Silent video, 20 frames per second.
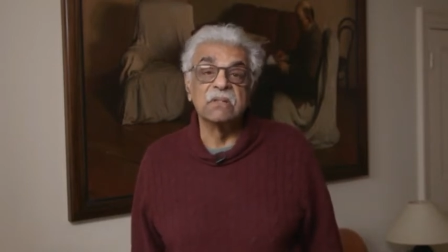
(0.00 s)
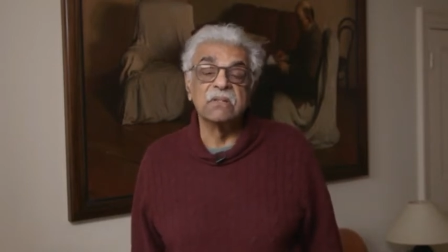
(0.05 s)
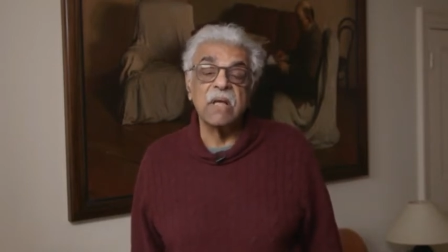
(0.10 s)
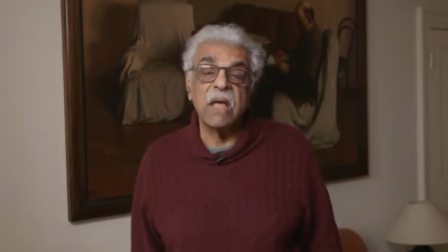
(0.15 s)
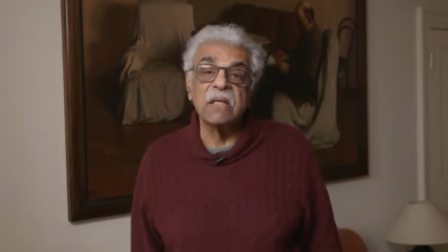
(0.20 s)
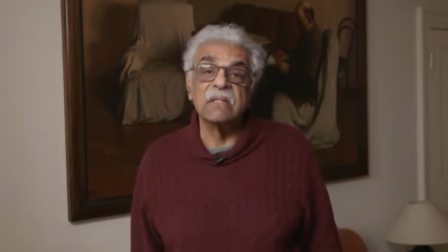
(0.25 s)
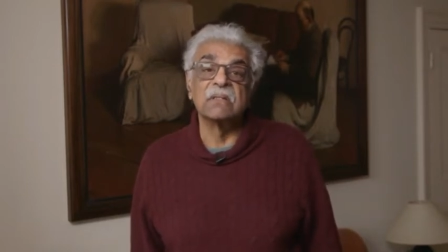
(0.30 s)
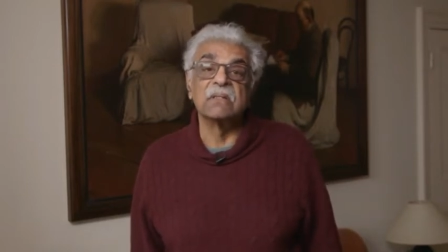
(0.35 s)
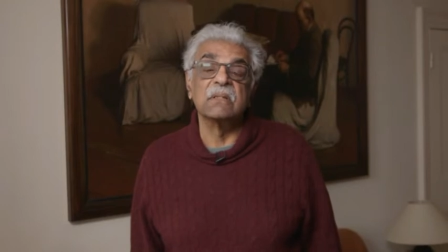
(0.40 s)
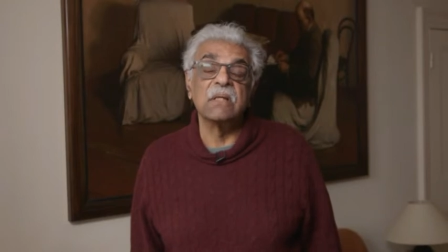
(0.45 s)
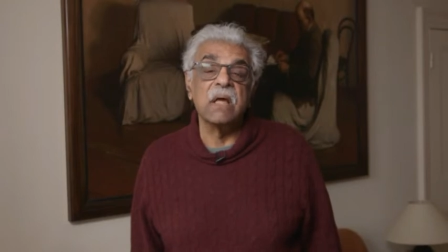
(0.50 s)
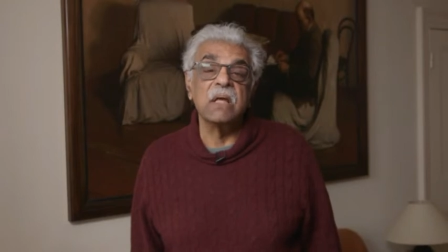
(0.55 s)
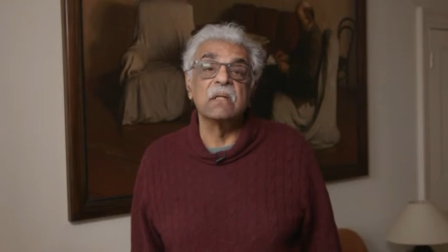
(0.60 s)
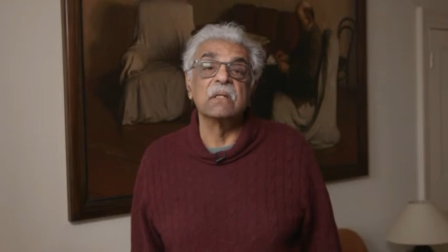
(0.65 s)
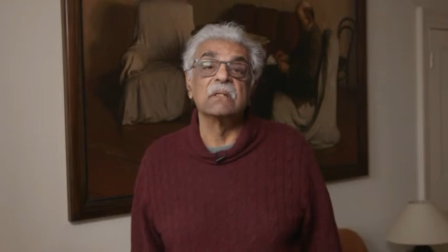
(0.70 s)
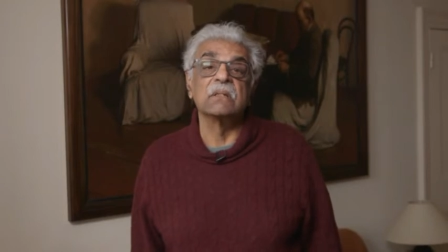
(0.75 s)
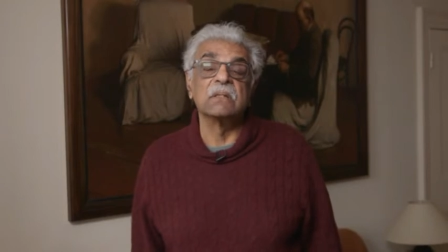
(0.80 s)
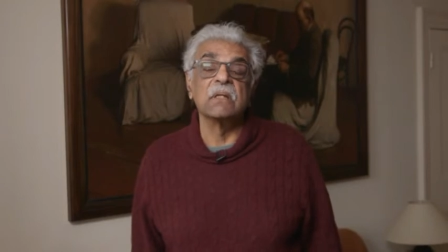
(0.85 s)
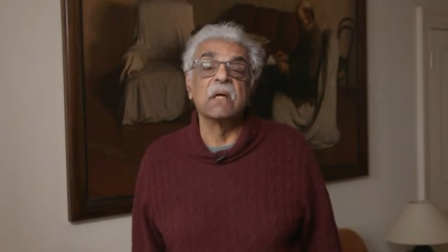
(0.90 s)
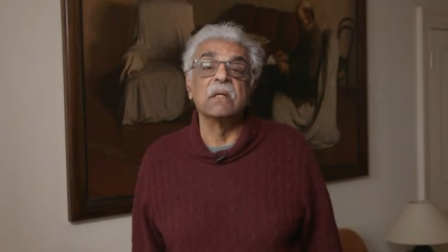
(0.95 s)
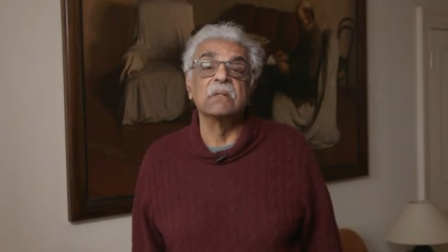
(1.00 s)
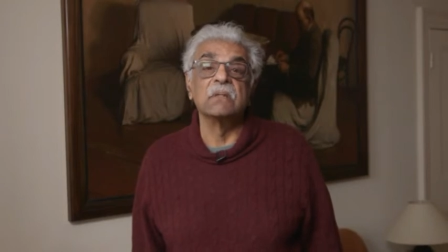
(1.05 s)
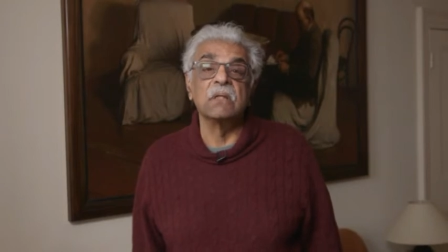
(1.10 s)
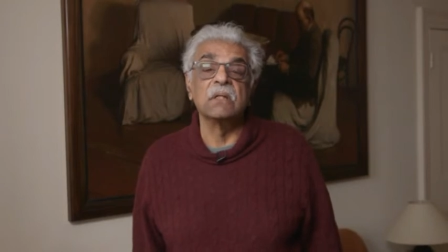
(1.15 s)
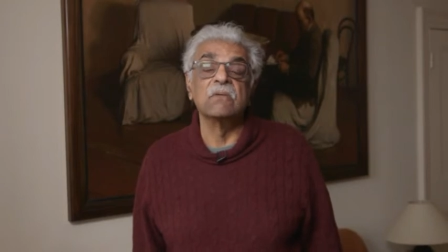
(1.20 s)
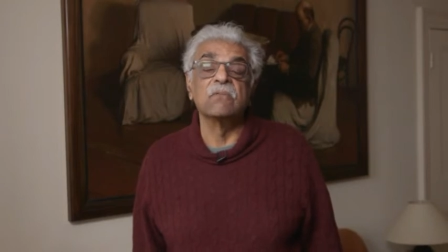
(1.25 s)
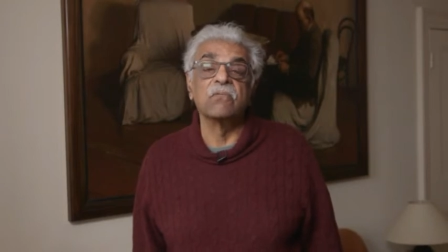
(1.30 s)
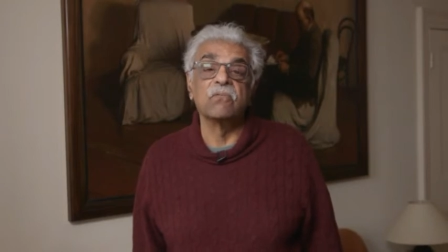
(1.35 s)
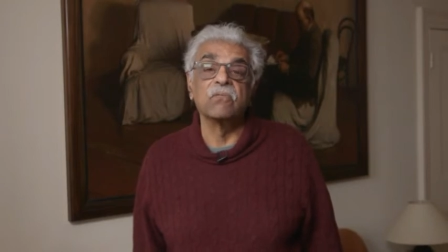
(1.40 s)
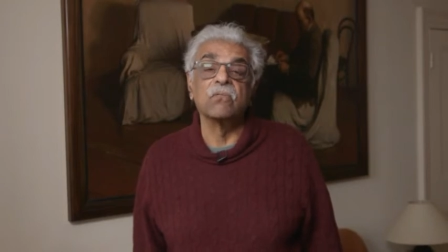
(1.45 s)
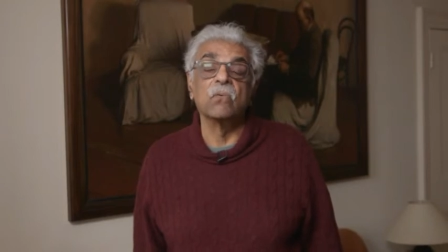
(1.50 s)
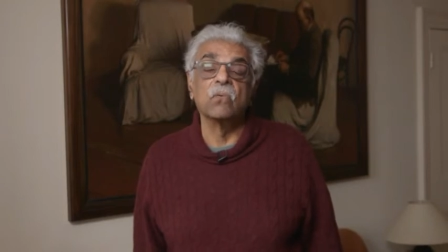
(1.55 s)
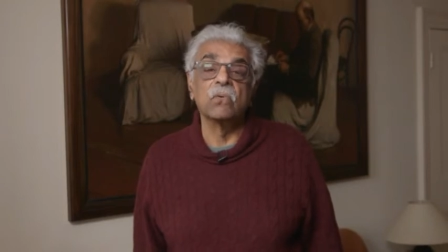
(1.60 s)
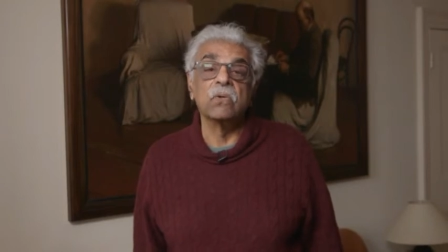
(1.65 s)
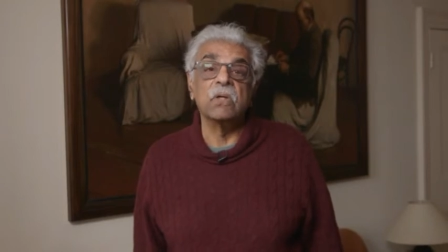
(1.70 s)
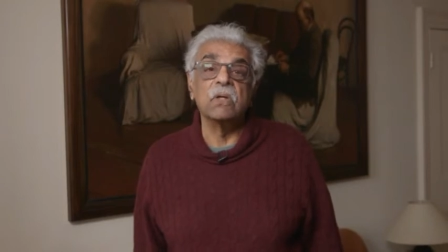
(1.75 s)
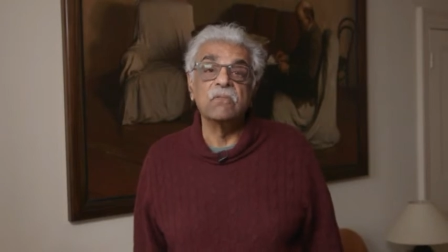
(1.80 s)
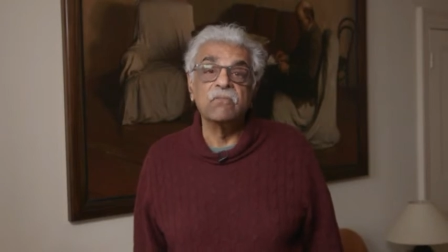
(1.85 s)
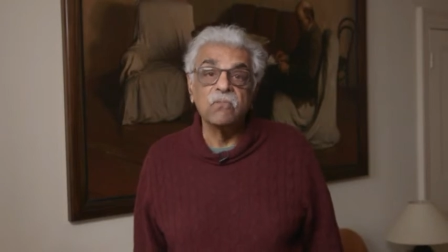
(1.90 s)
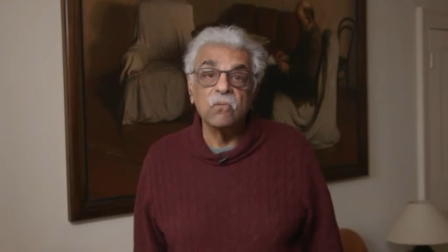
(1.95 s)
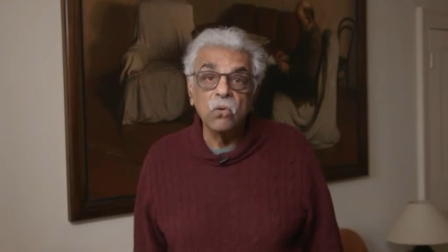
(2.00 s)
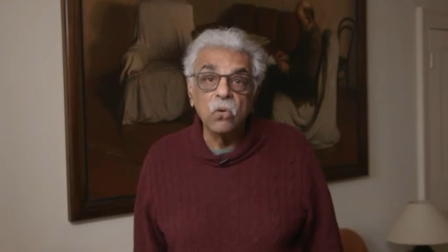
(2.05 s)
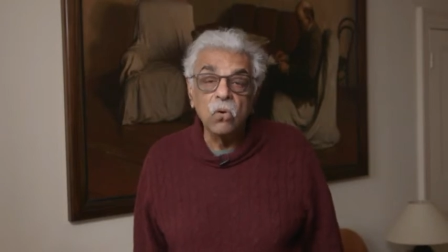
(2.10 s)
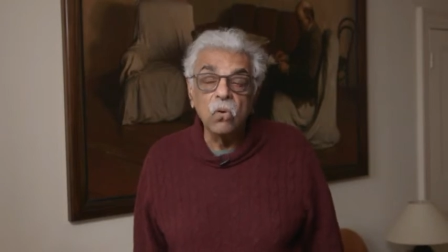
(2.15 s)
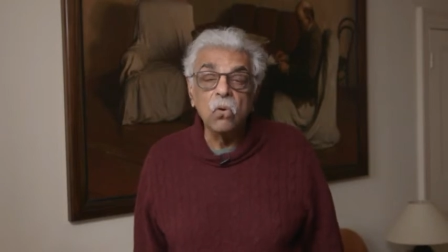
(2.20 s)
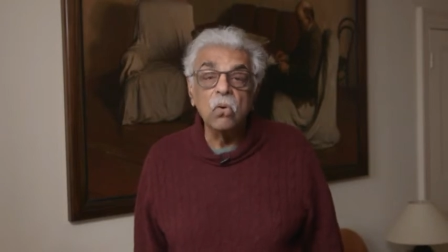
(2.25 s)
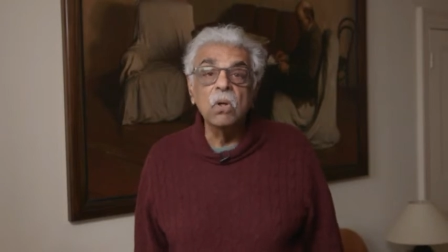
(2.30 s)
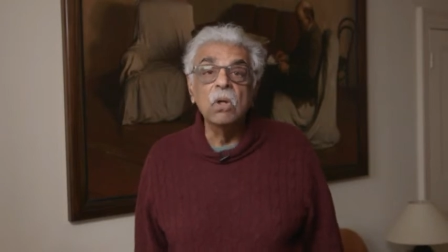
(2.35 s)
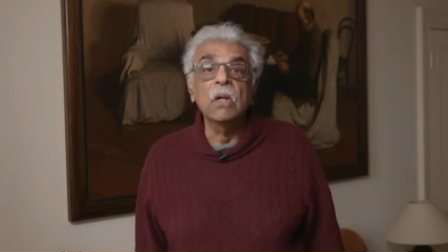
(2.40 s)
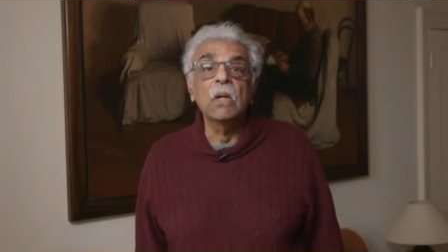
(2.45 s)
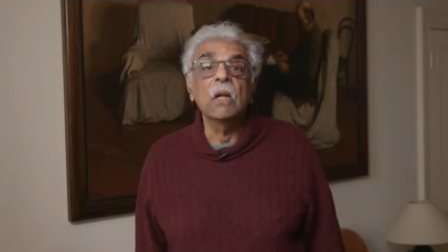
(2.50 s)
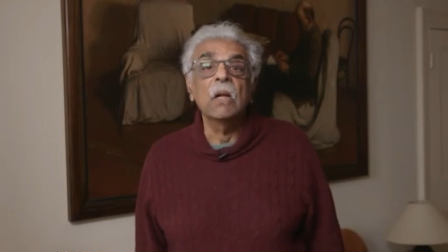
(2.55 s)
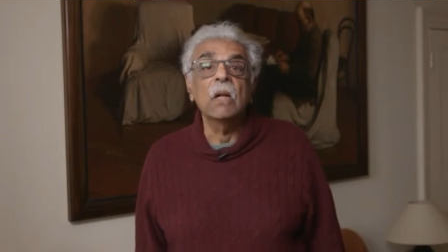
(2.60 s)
as late as 1944,